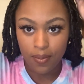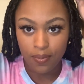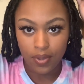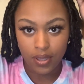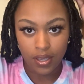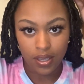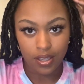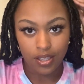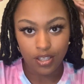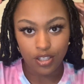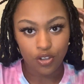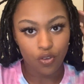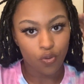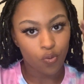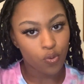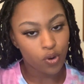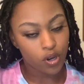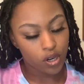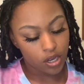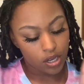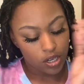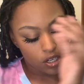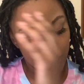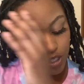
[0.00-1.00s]
because we're
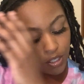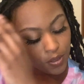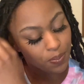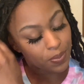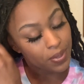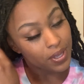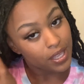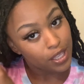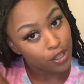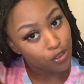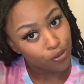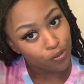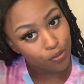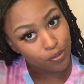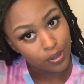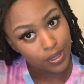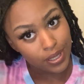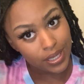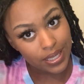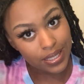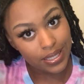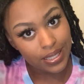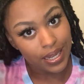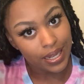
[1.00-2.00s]
gonna speed through
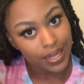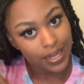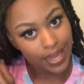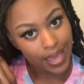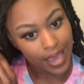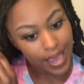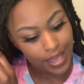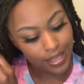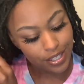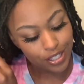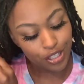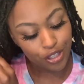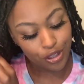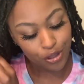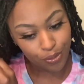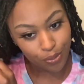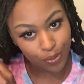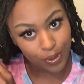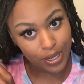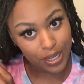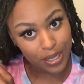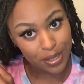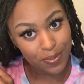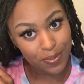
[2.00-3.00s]
these last three